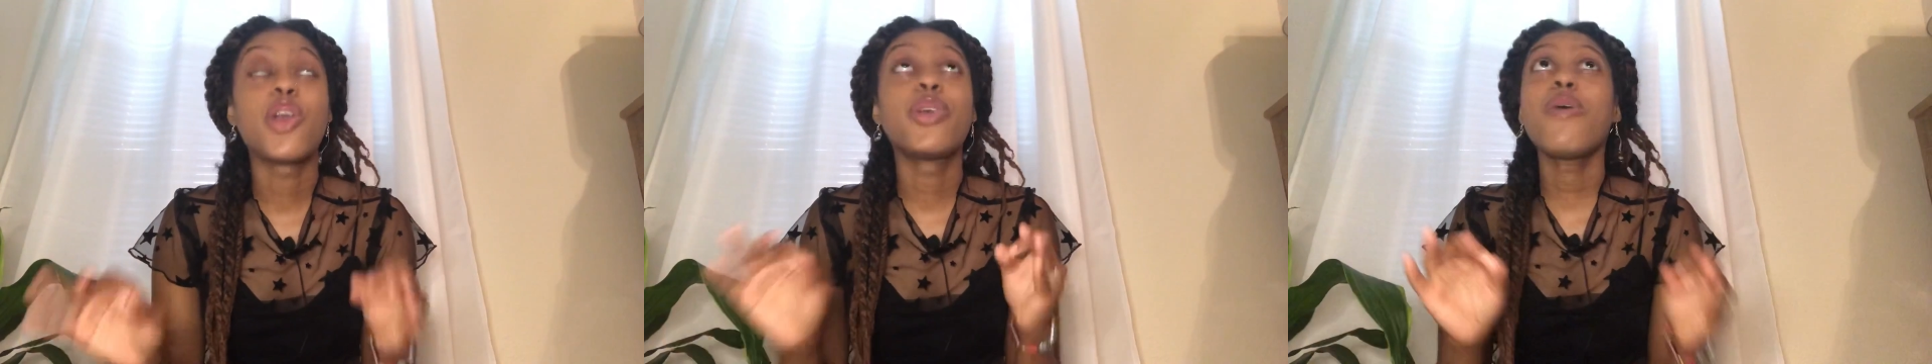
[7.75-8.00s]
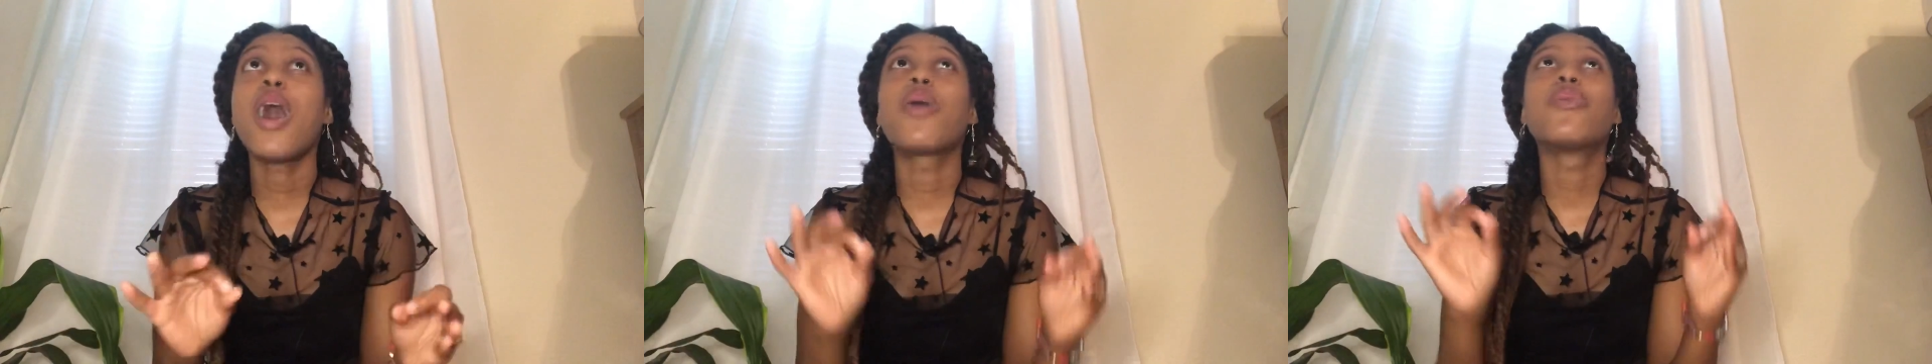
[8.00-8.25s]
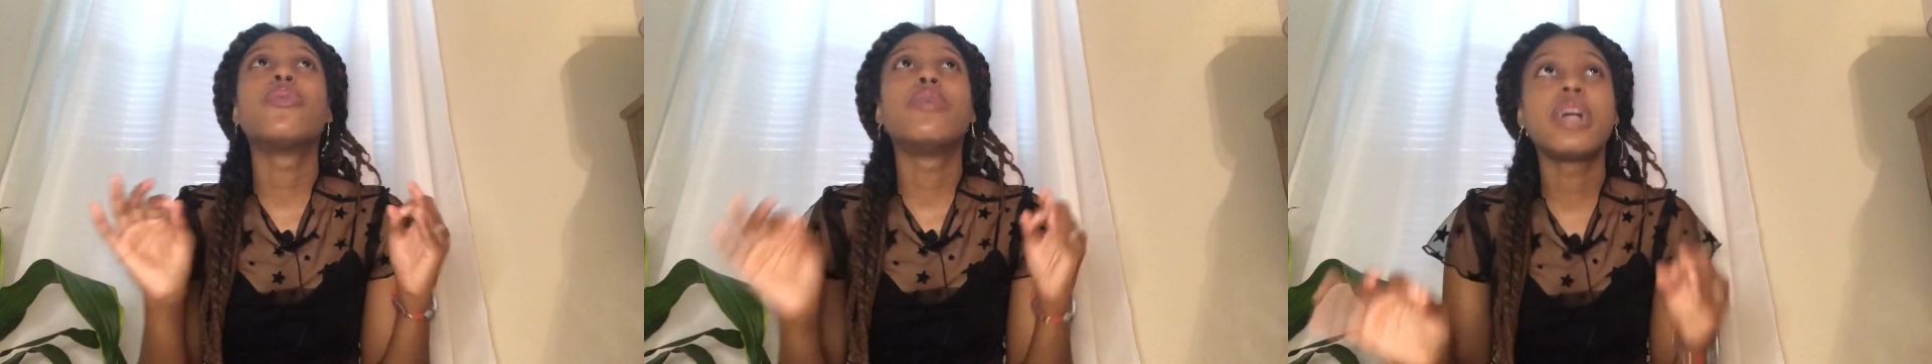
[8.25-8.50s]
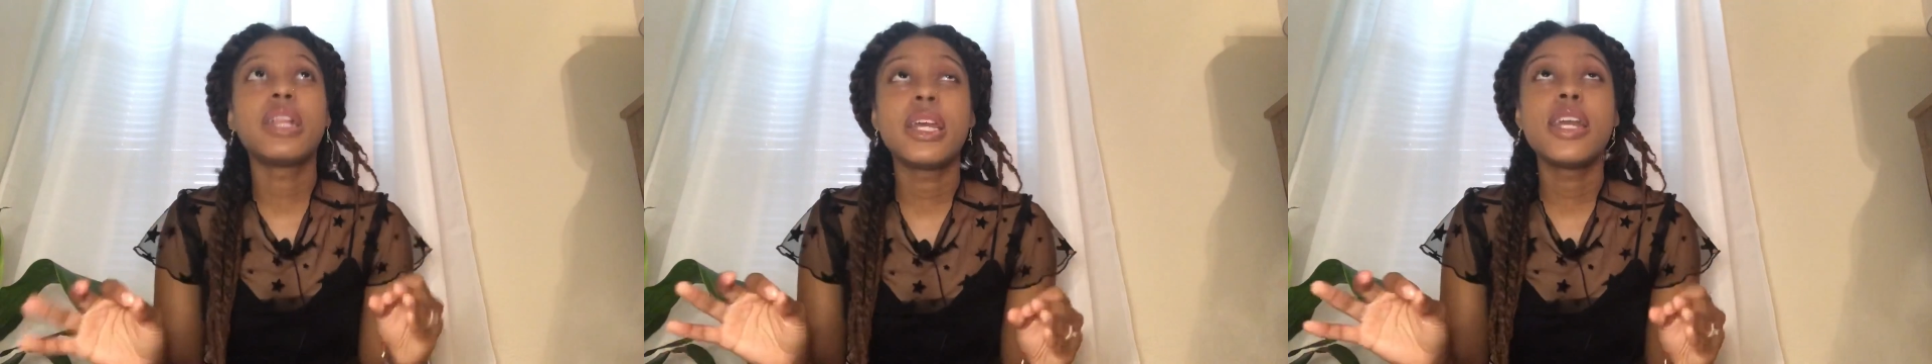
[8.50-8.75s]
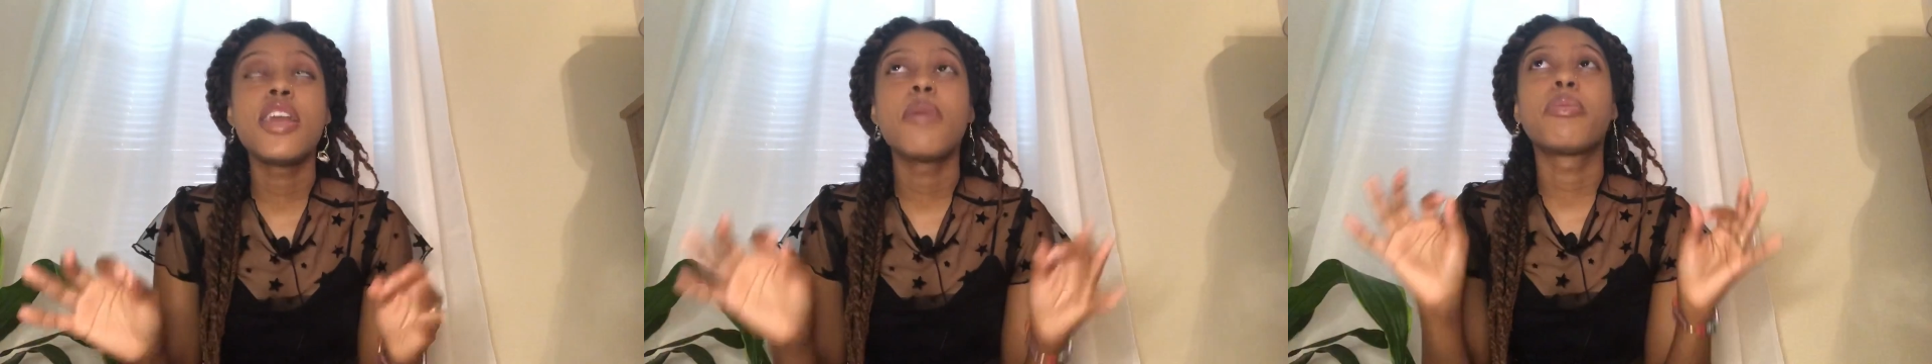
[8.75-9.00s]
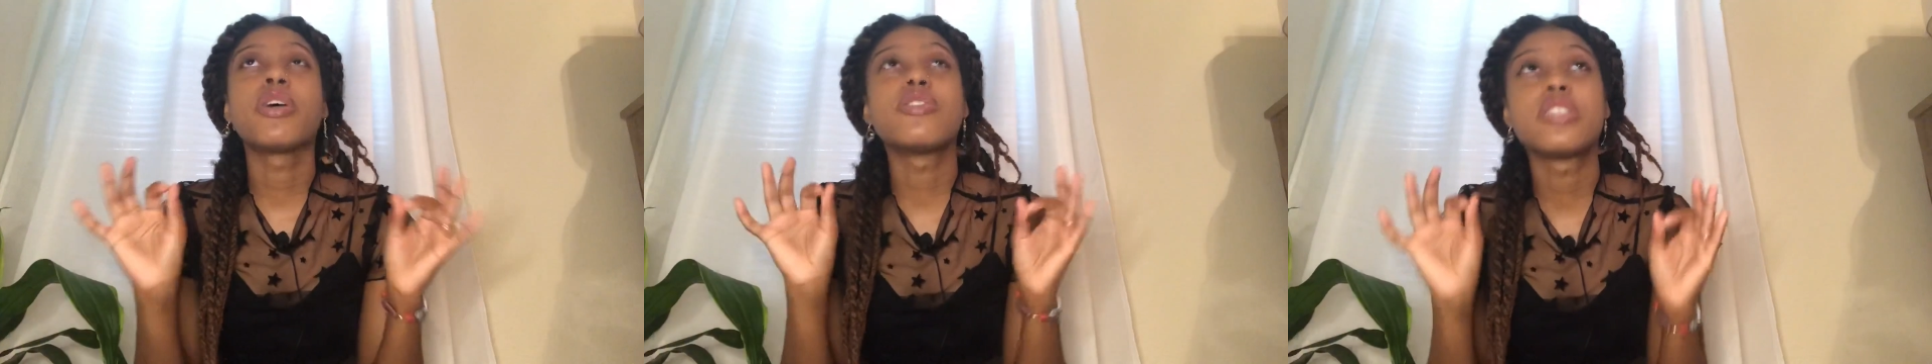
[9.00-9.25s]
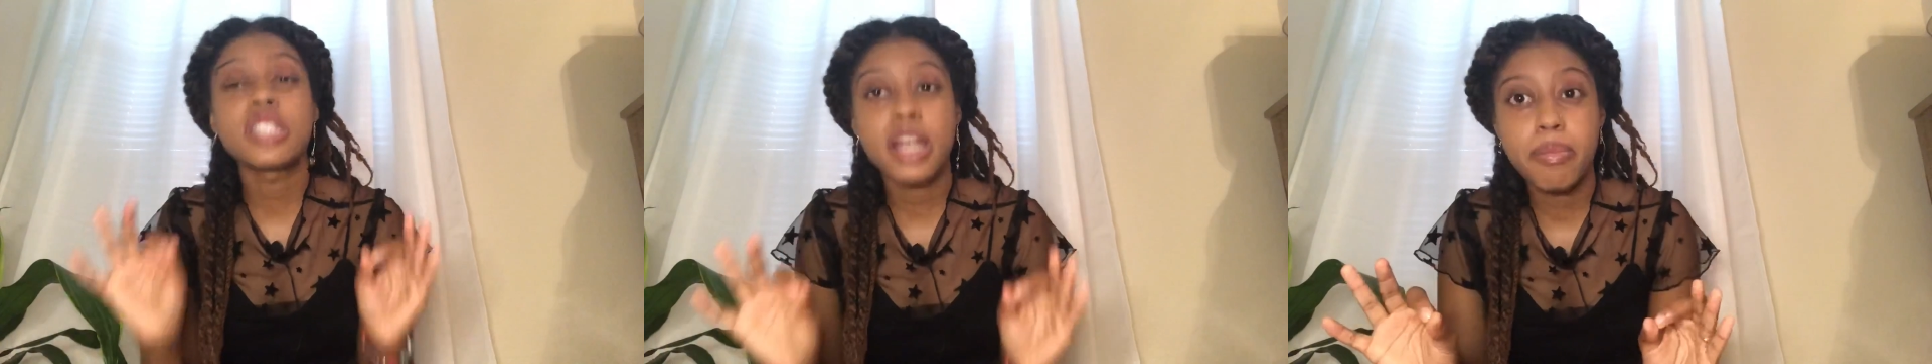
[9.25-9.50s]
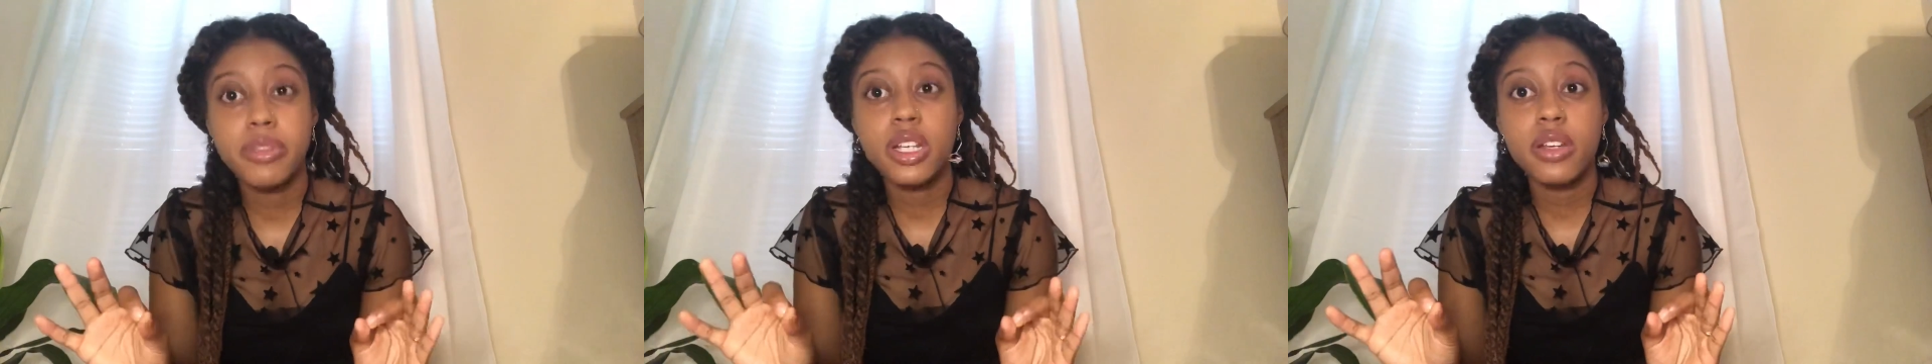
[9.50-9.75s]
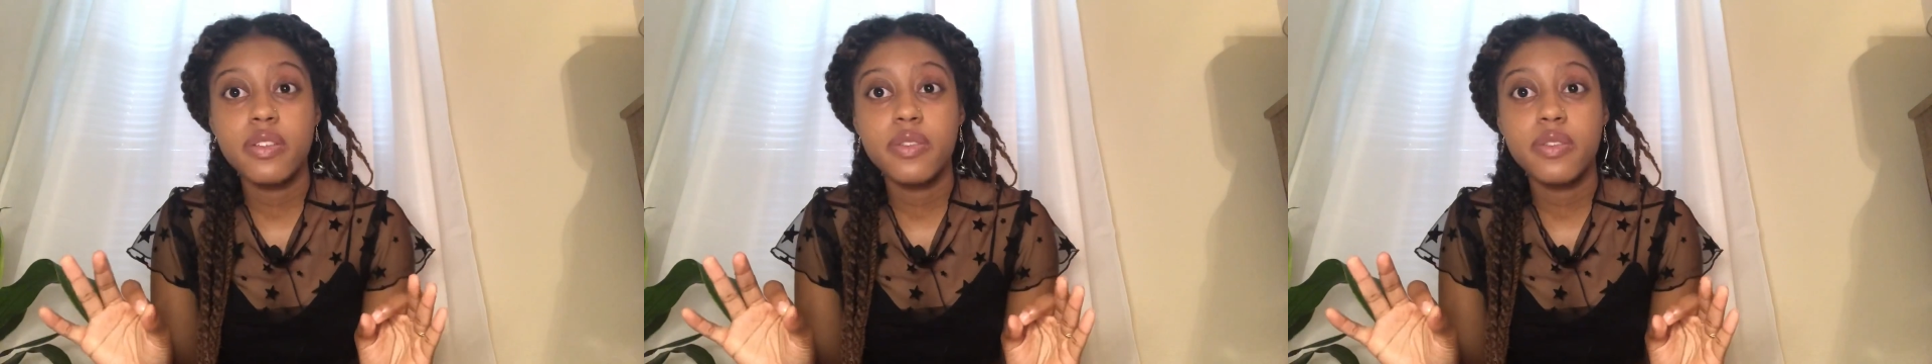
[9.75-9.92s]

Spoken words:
You are really perceptive.